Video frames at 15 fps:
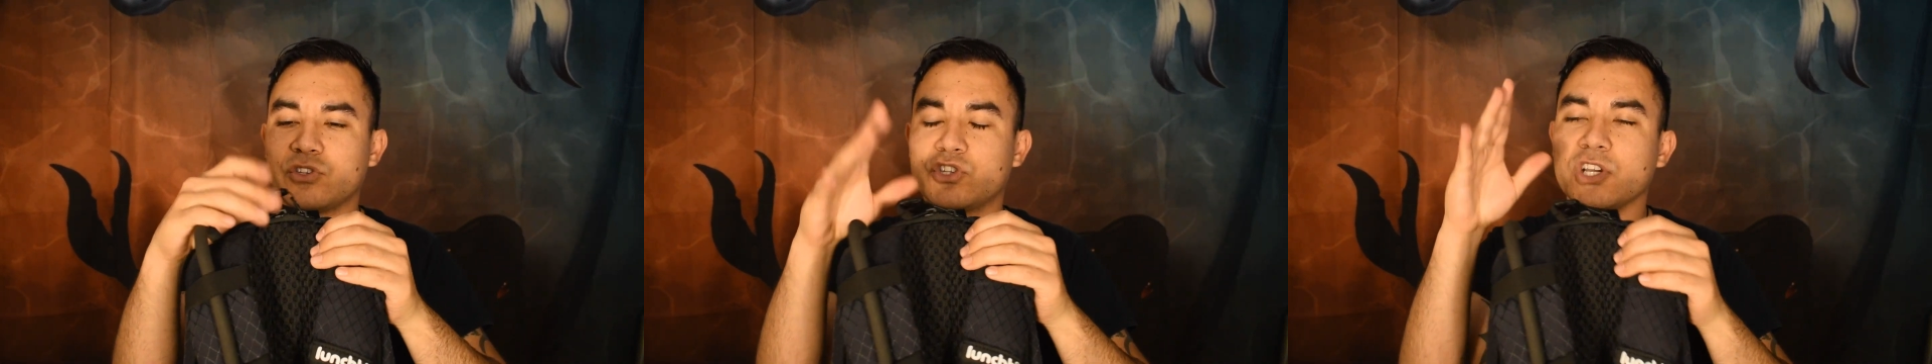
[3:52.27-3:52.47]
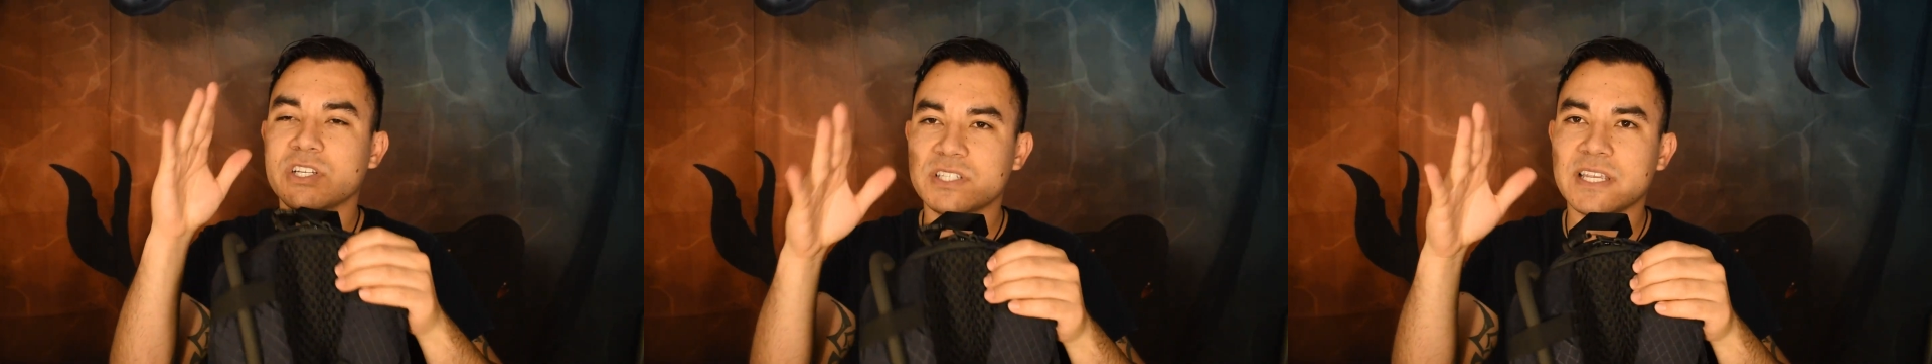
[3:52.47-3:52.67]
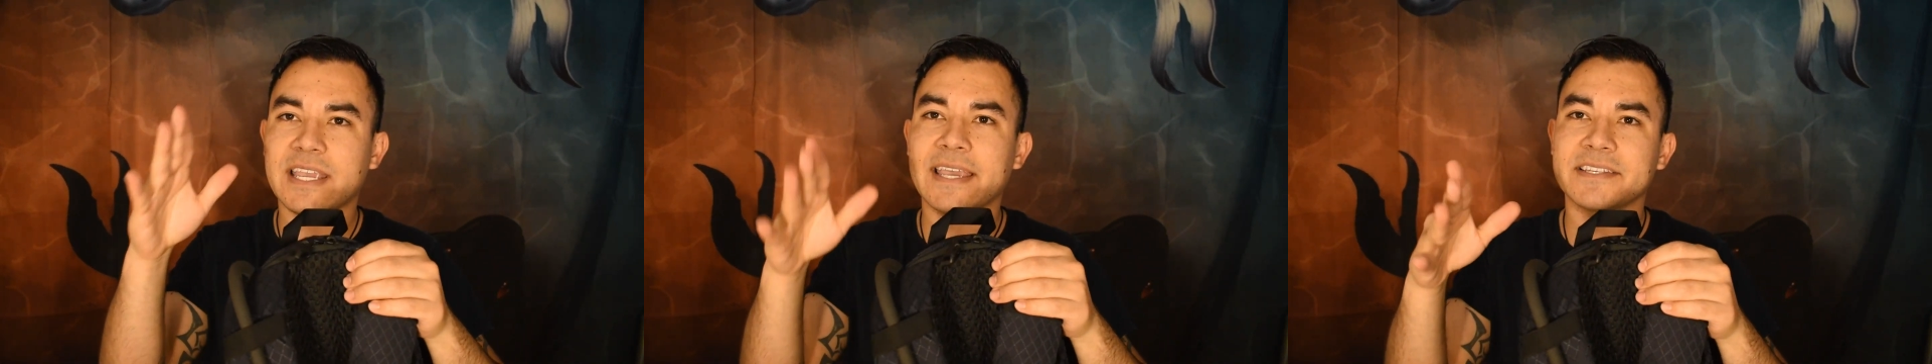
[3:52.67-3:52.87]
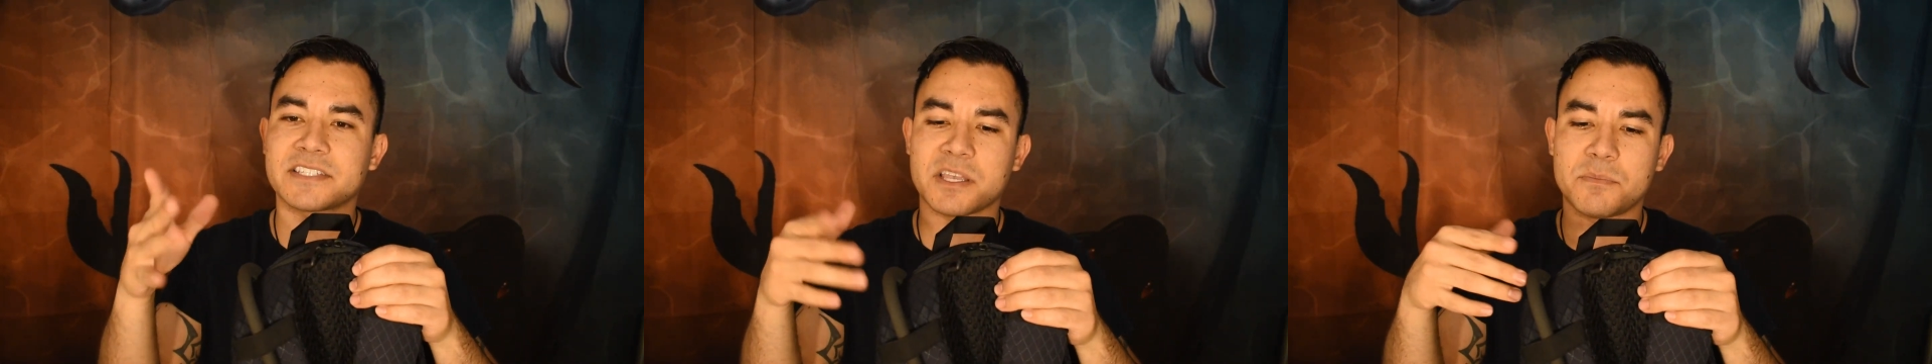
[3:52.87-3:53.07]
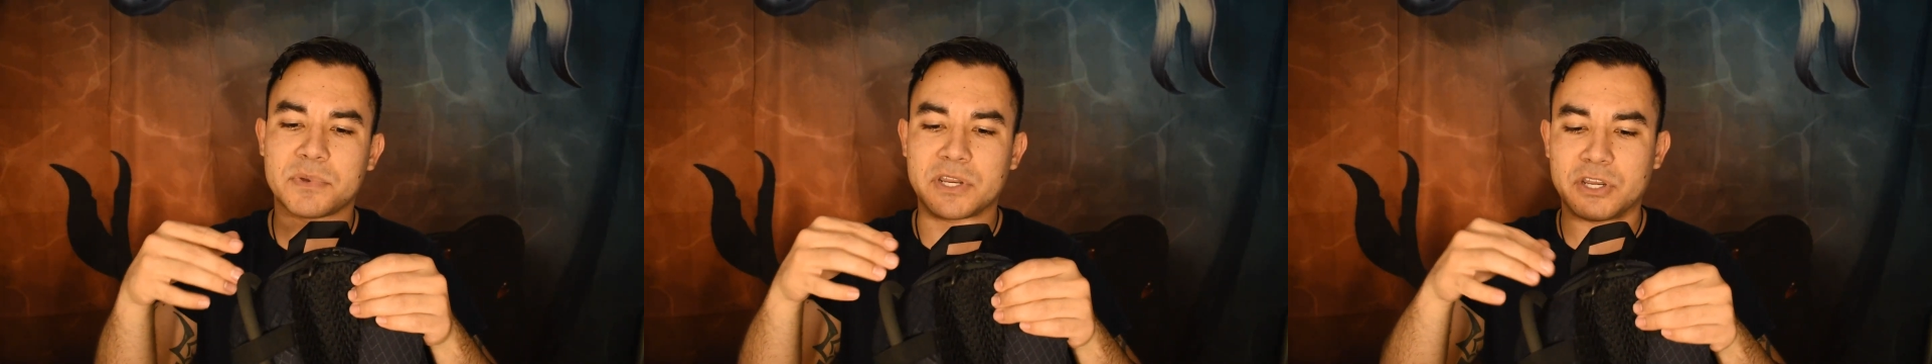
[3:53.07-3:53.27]
just in case
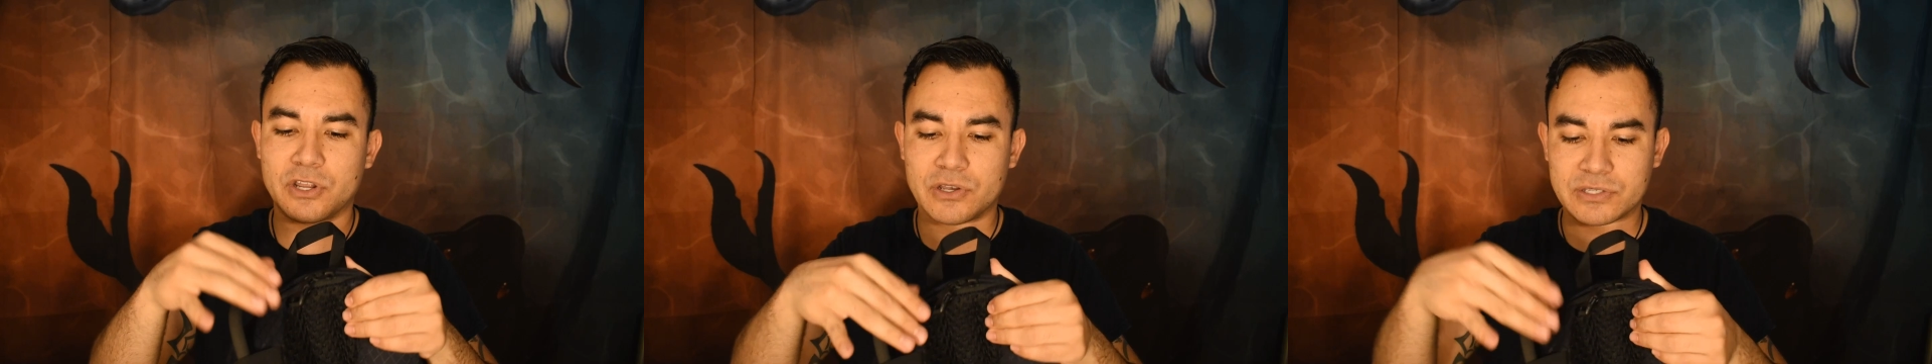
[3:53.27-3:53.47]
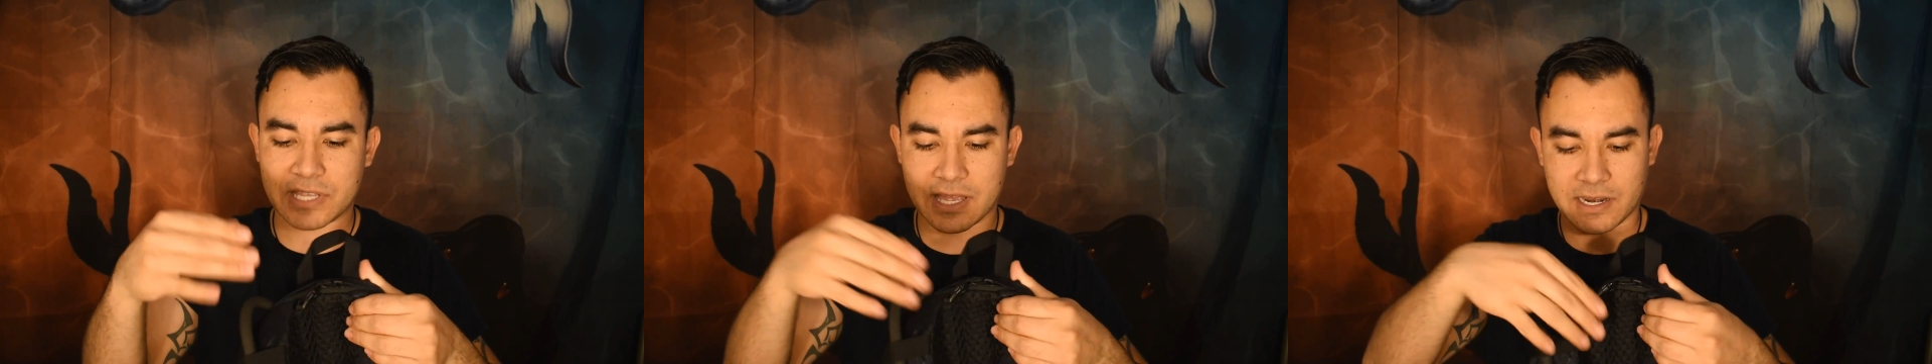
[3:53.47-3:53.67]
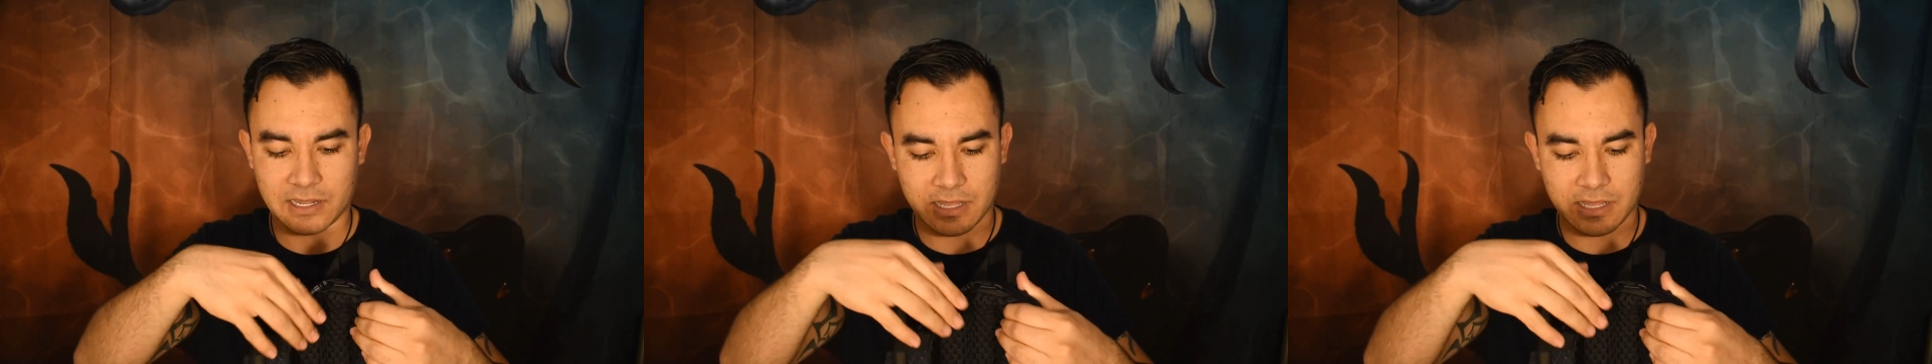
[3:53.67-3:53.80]
somebody knows how to,